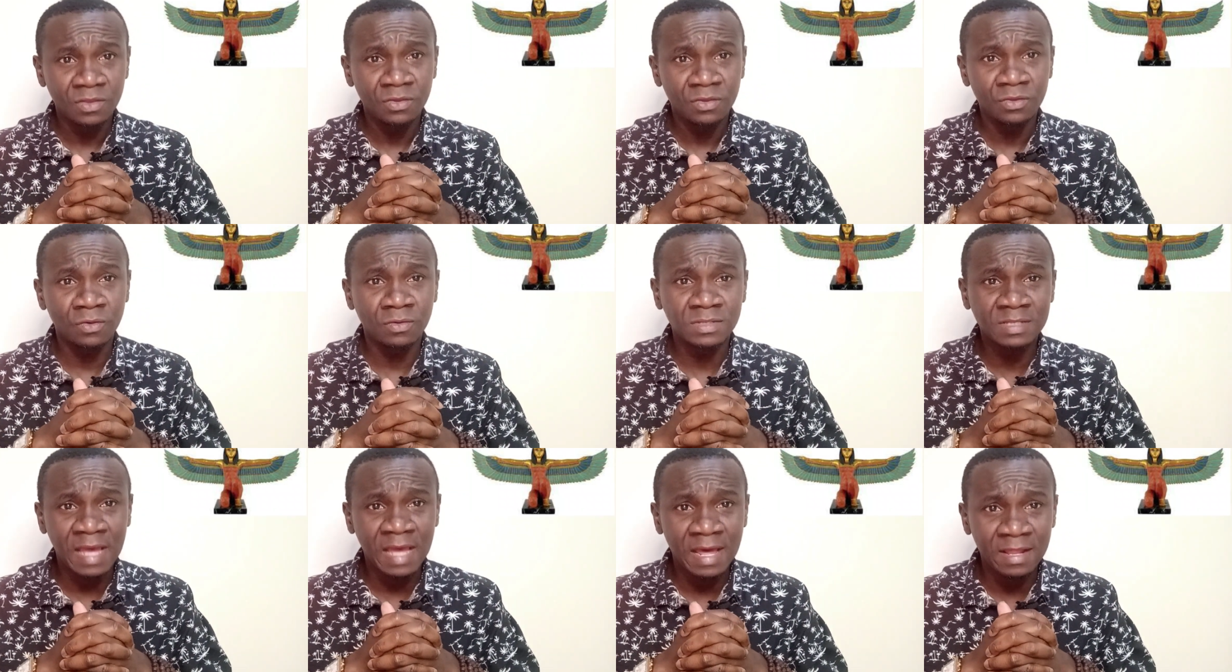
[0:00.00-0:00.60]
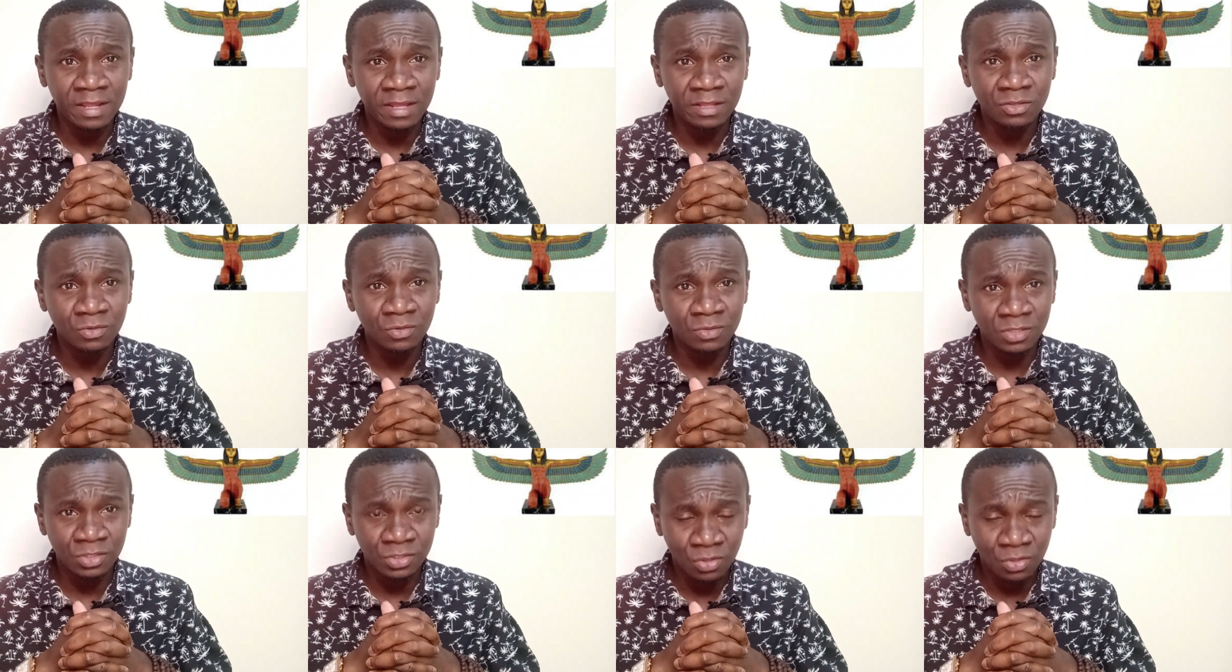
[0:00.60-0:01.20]
your talent,
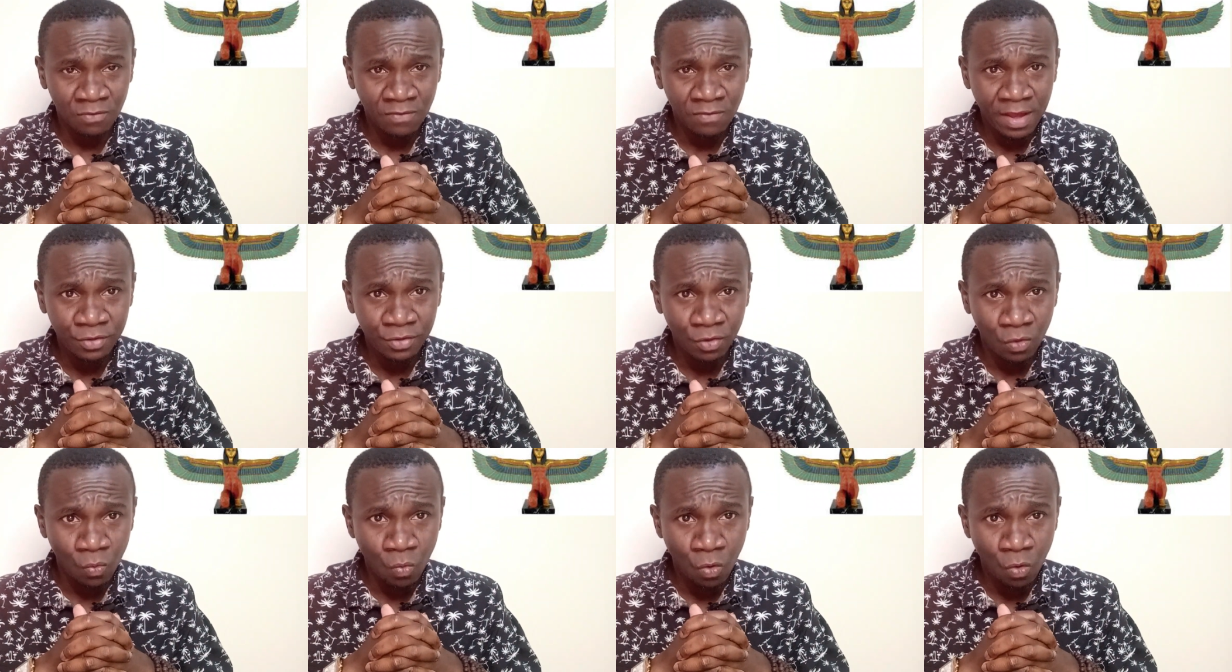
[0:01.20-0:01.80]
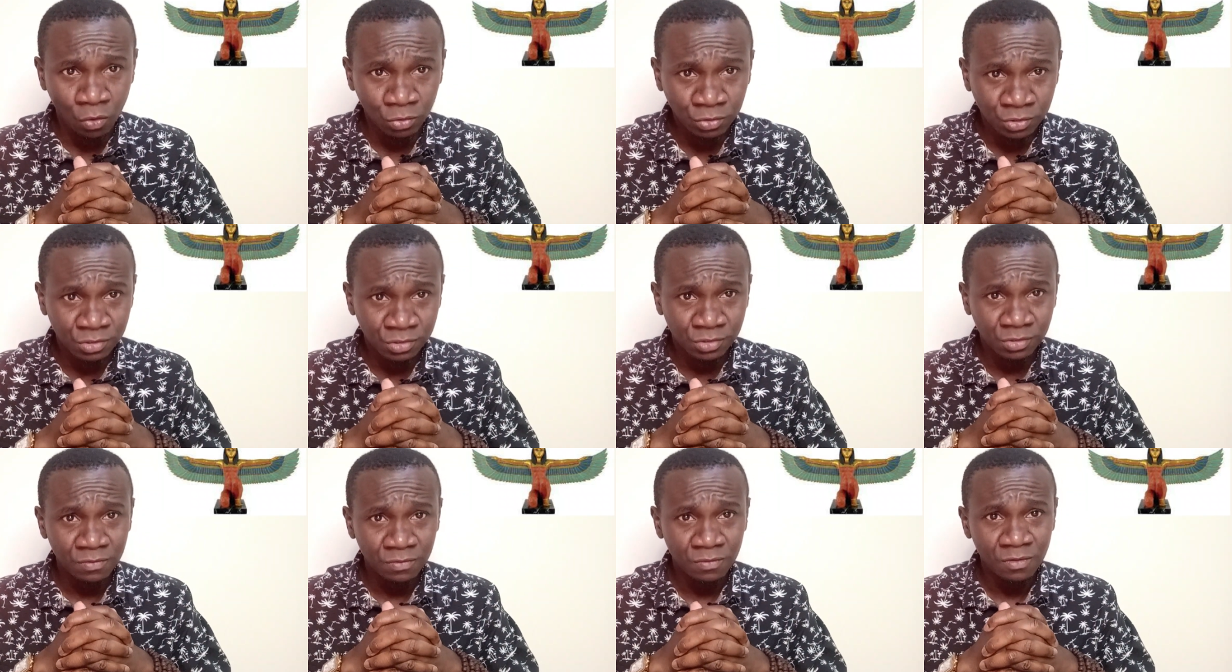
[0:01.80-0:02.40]
to discover your
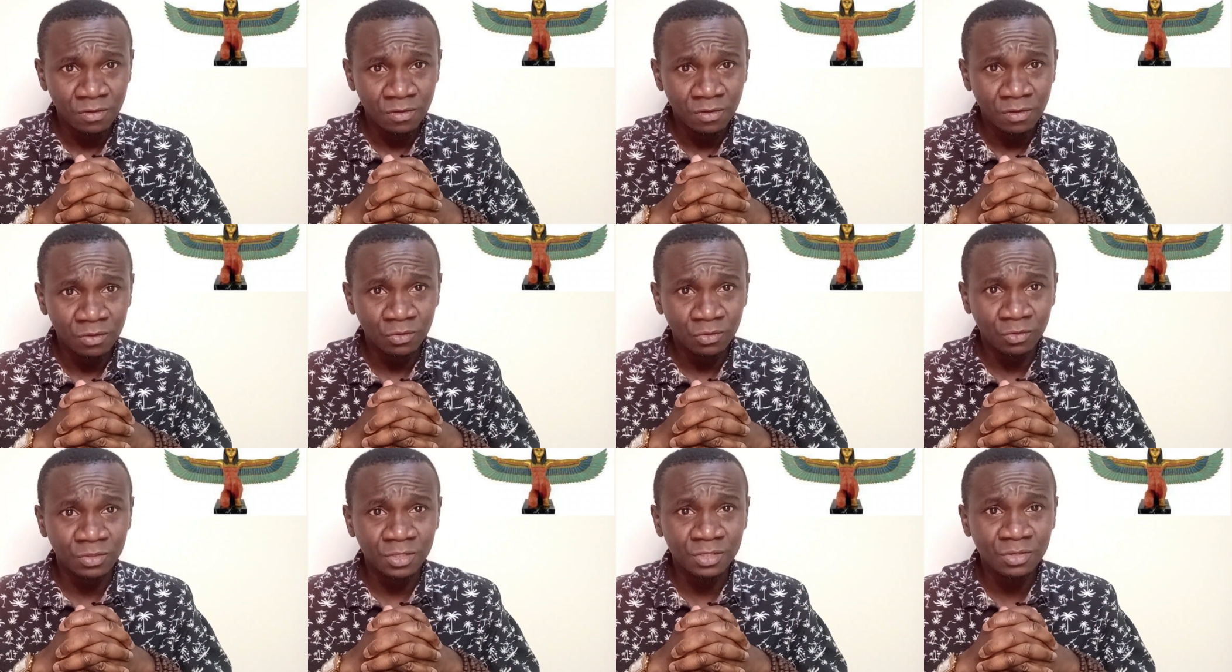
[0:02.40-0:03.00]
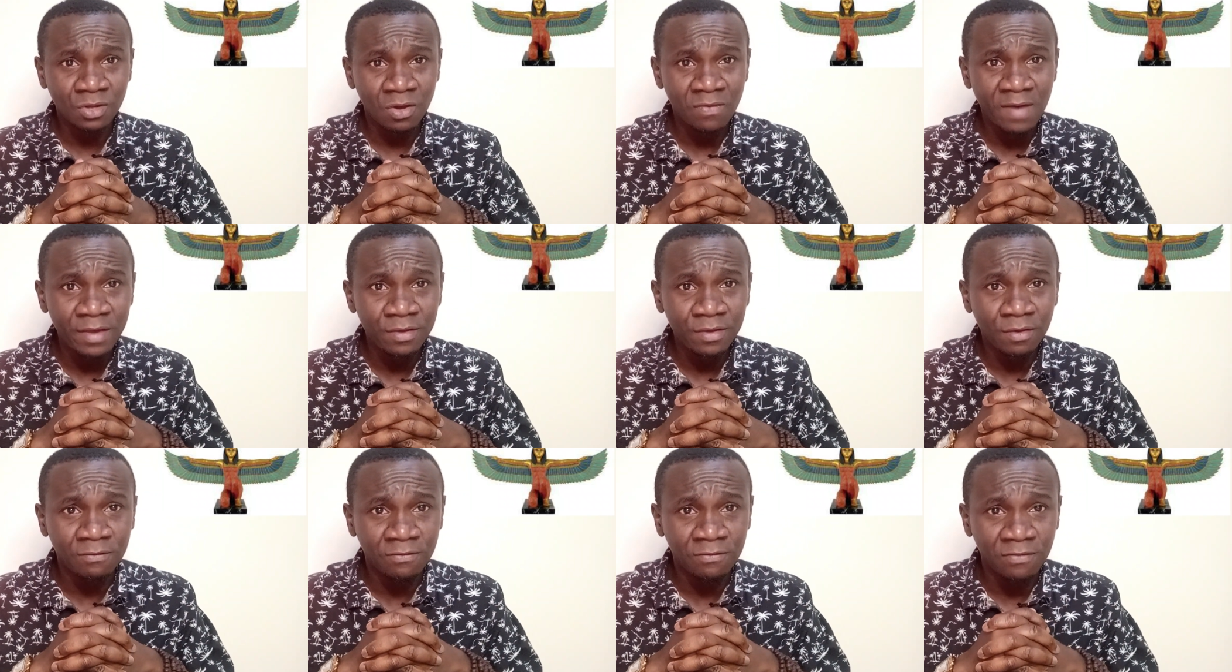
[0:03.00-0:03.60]
worth, to discover
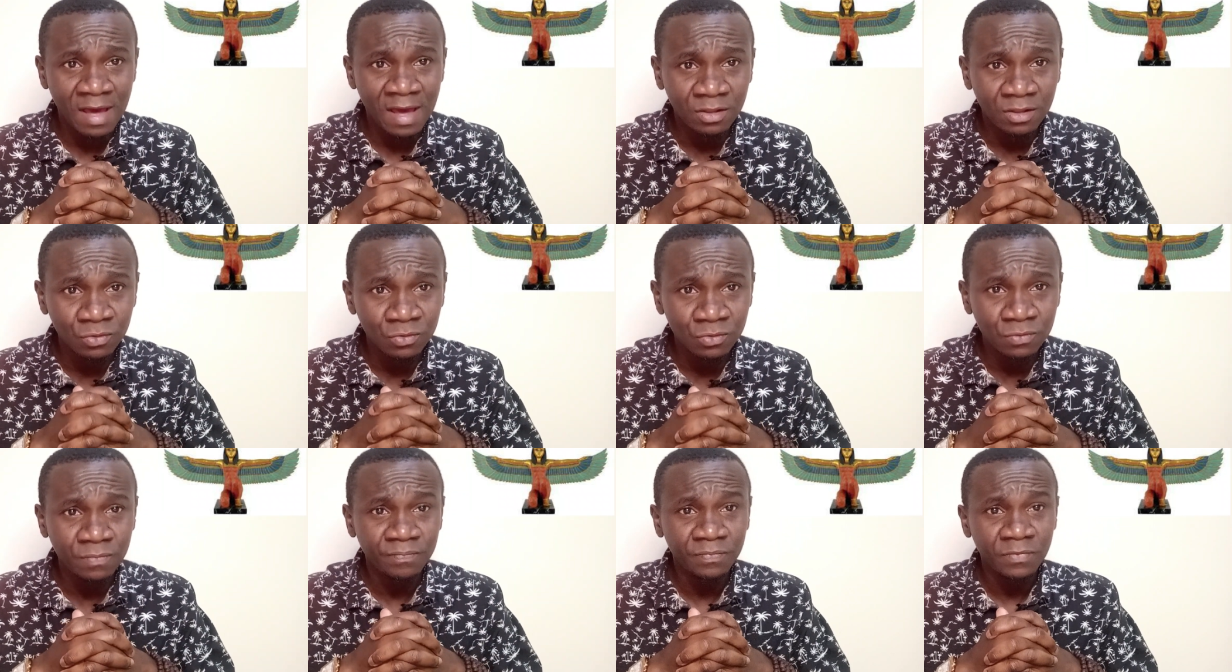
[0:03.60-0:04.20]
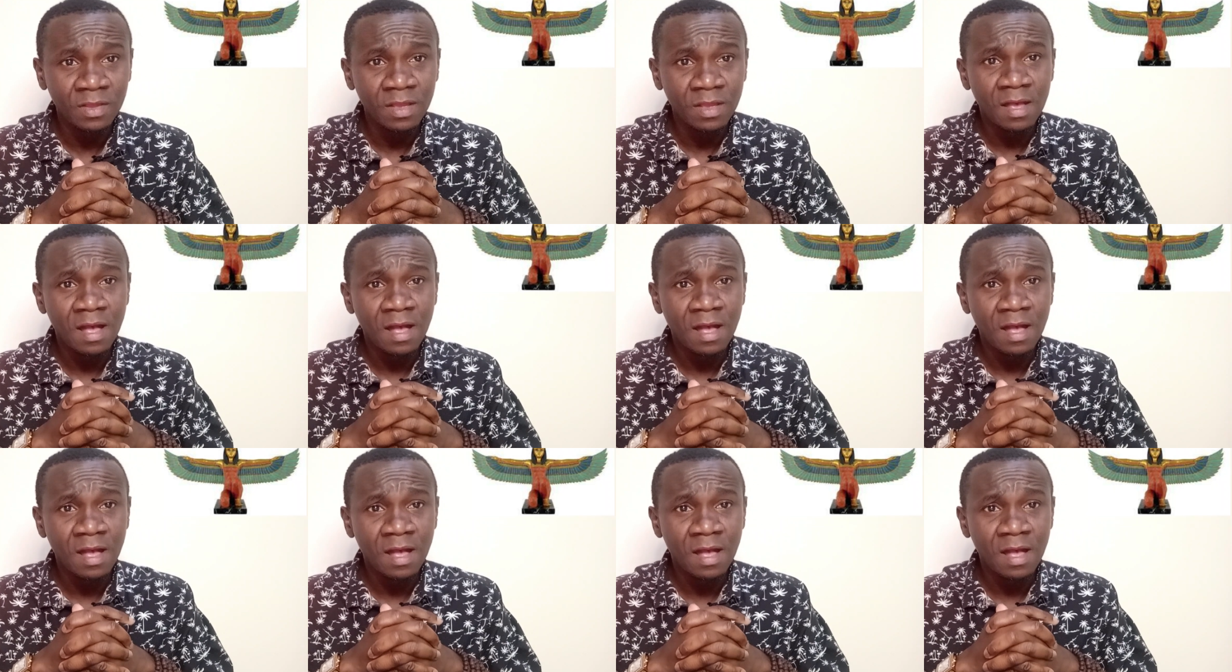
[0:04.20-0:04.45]
your value,